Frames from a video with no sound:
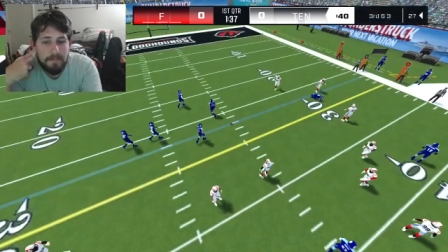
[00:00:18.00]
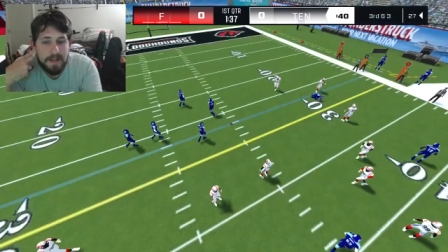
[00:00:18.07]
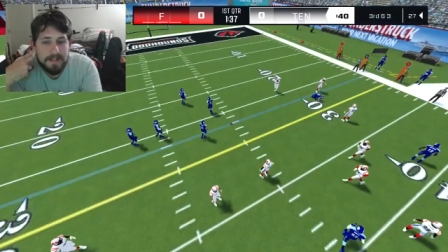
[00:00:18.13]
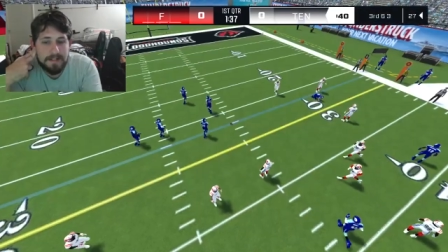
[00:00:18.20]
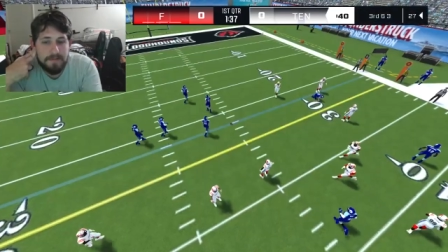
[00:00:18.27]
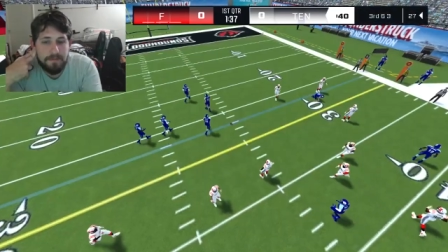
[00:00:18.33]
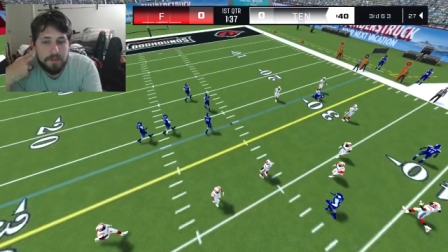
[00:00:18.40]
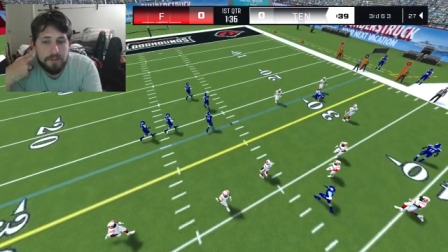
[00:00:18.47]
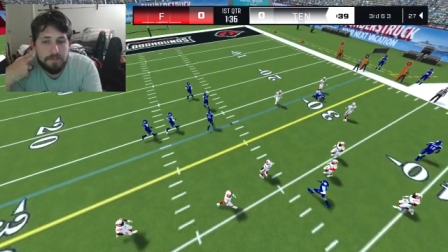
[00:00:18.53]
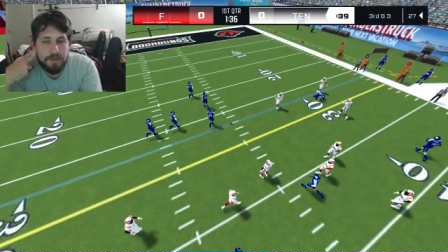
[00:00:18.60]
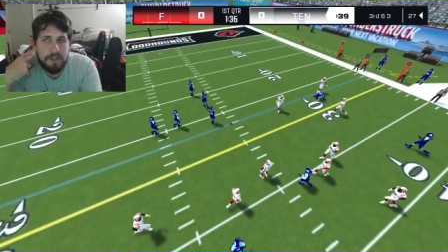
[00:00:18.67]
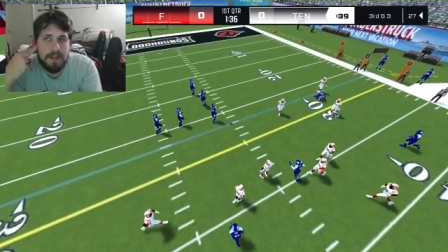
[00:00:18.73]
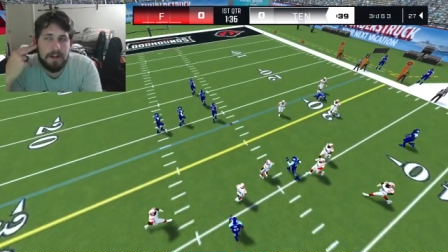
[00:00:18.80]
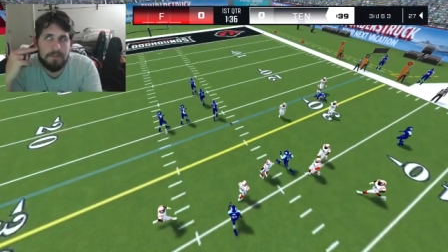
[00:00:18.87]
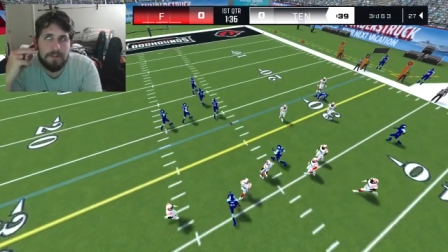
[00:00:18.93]
as the first
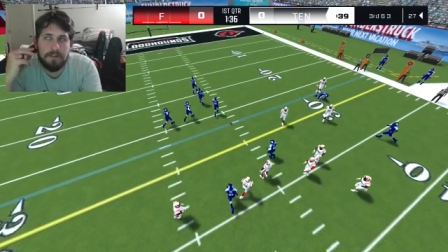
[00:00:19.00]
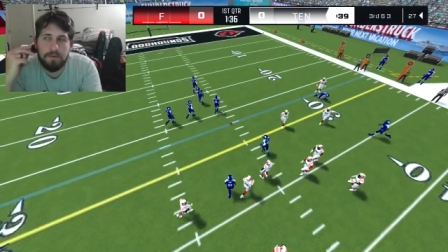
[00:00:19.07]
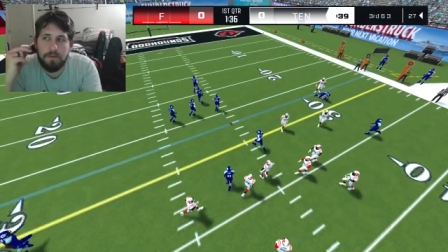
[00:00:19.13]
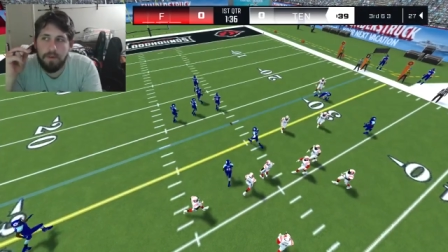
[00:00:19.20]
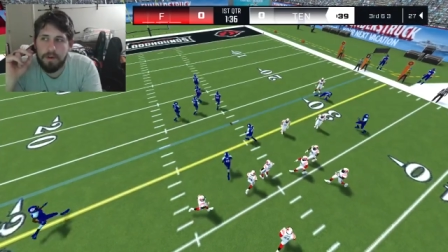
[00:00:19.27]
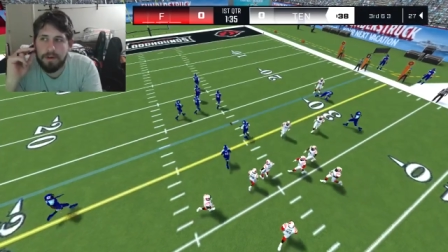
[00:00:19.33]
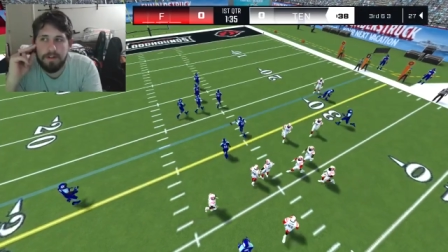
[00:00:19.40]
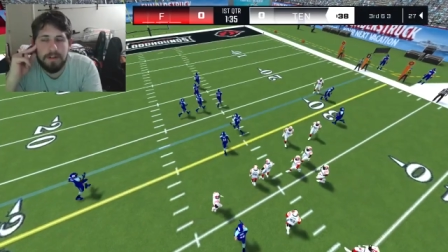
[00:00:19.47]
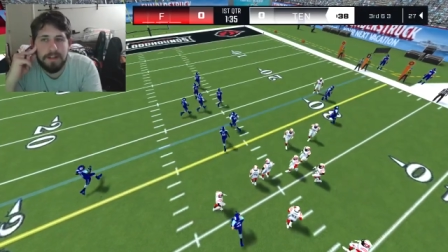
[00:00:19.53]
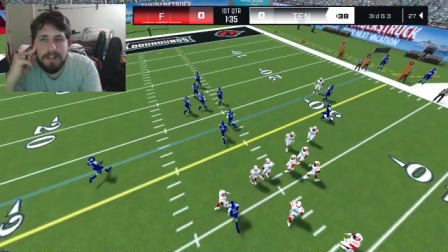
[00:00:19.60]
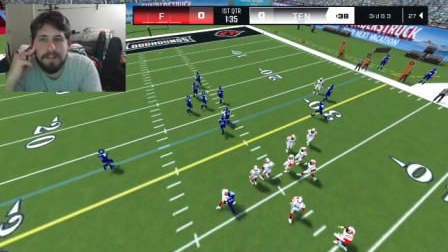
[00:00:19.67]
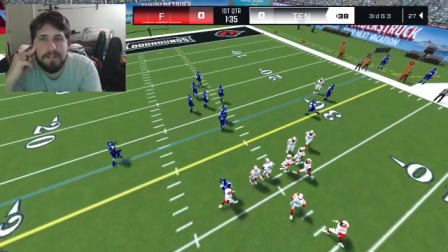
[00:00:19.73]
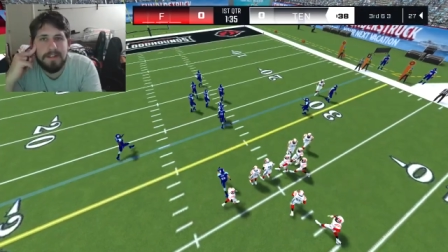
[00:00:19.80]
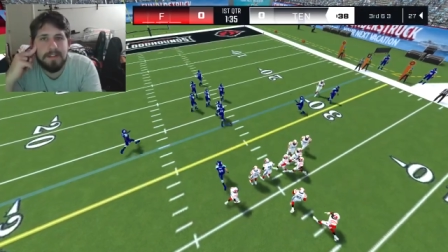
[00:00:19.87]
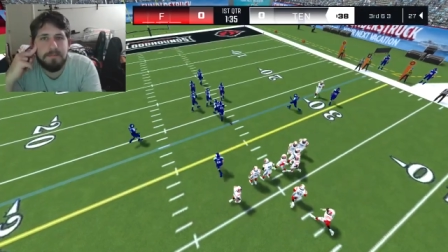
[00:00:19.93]
play of a new quarter.
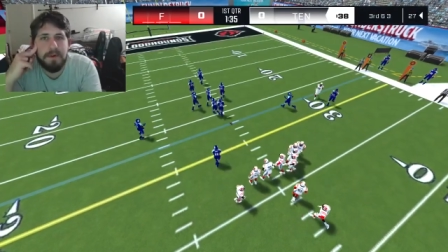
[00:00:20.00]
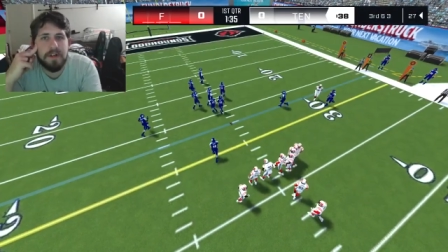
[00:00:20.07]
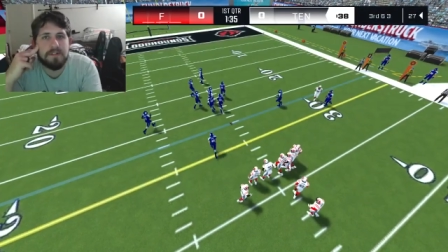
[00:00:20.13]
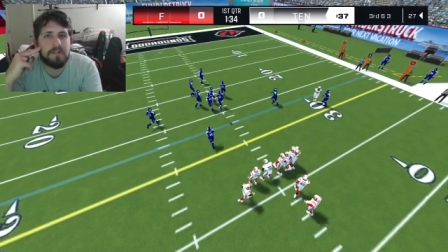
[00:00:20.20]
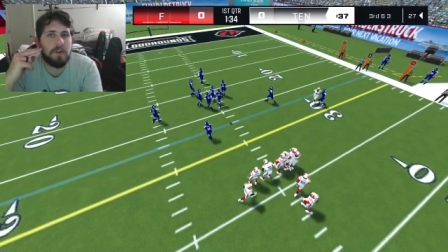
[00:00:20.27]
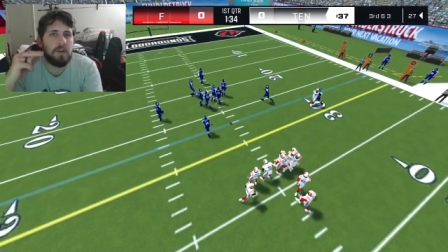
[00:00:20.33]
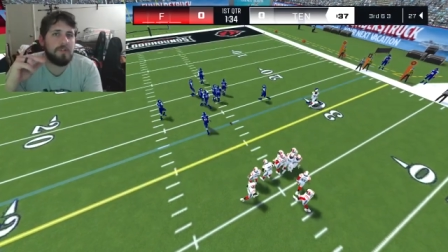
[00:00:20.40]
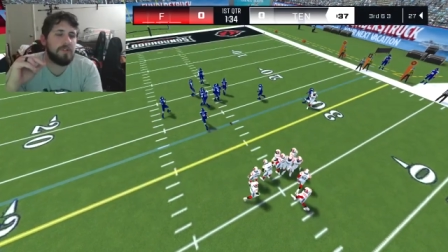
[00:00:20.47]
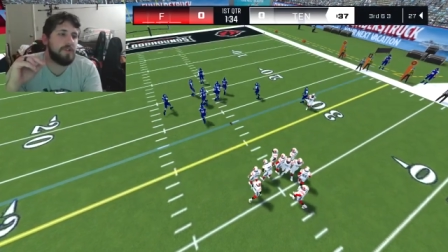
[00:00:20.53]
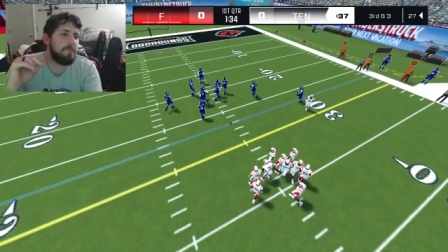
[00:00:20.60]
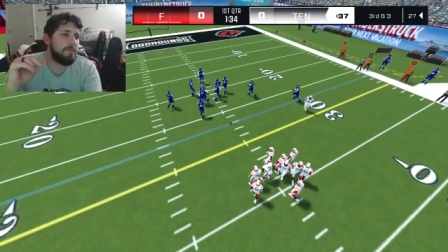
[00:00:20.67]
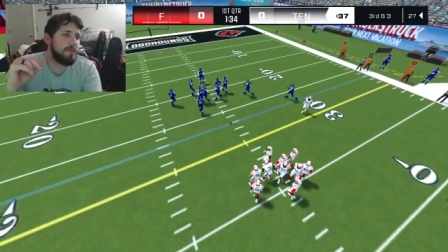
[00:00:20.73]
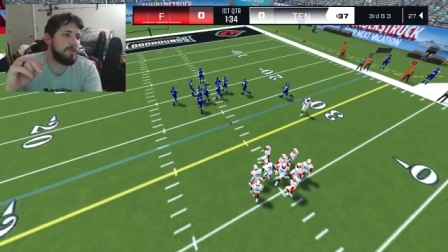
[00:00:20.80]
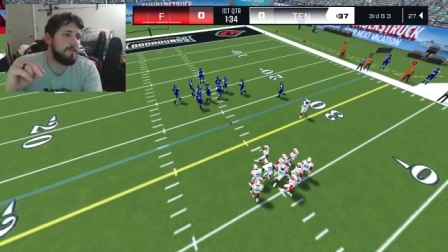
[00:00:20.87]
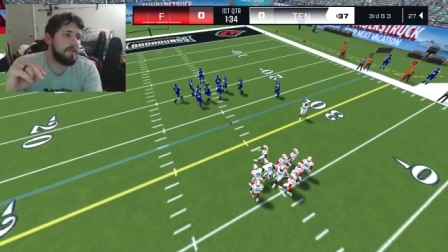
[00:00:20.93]
Again, these bugs are all
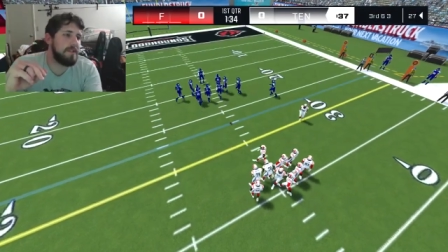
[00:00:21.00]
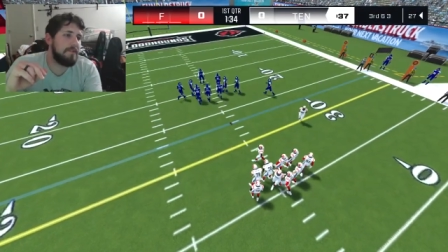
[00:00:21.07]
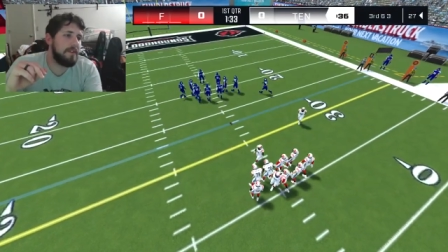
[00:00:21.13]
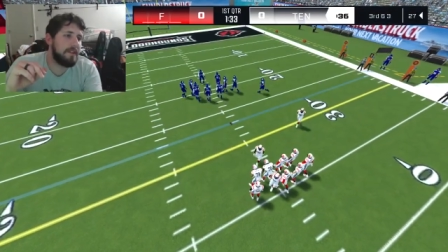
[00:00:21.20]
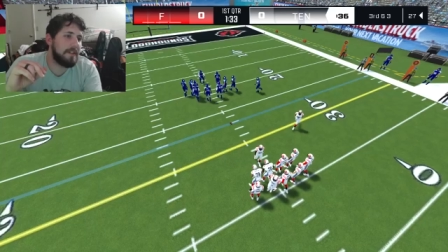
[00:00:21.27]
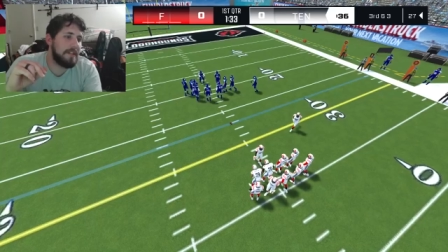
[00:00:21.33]
super specific.